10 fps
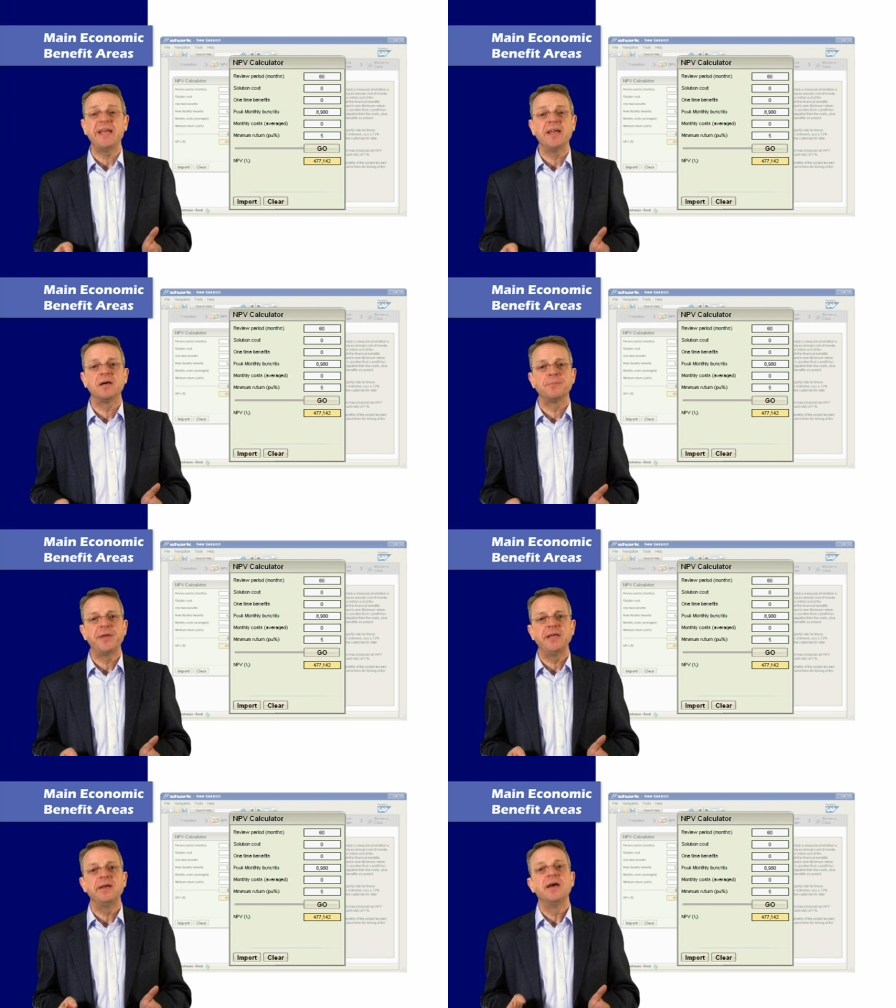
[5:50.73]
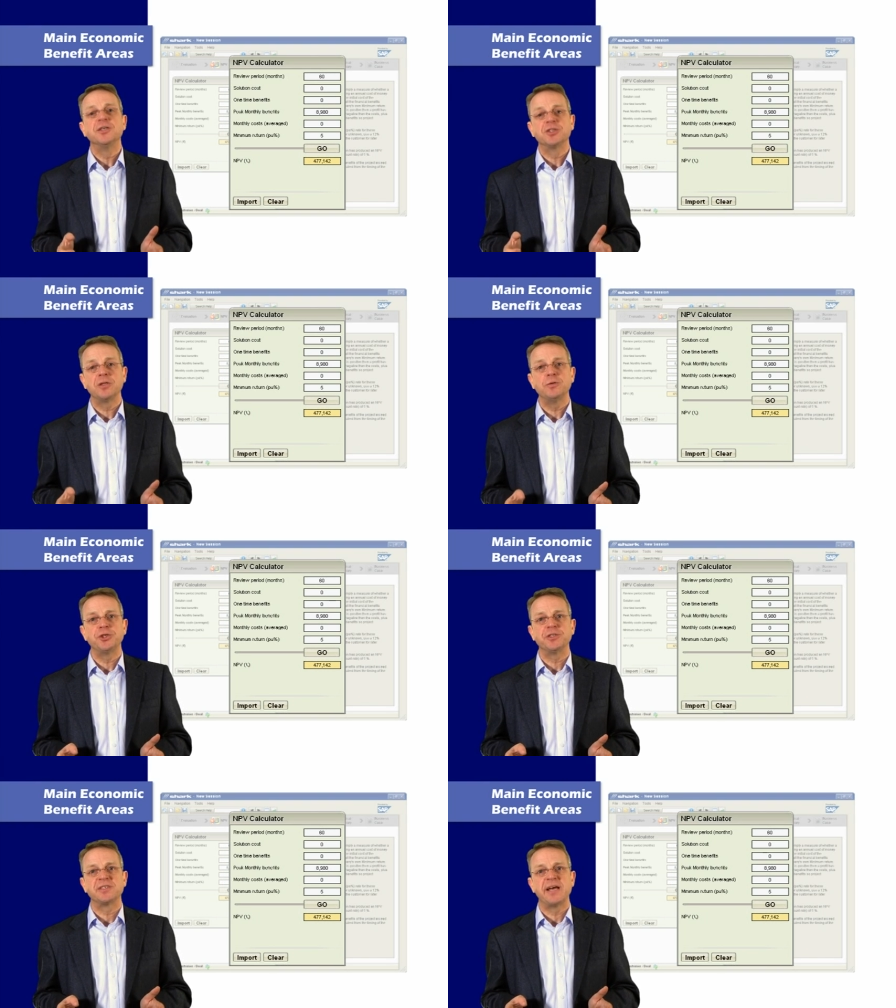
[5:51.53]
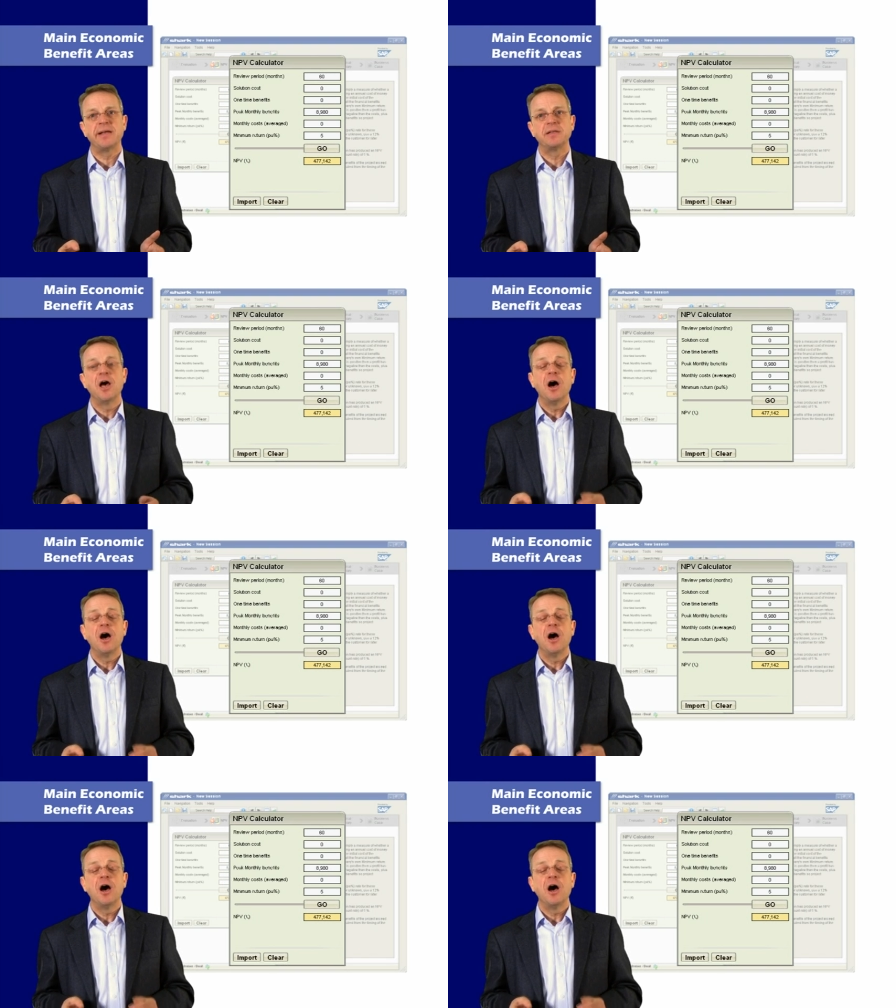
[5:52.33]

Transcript: ERP solution sale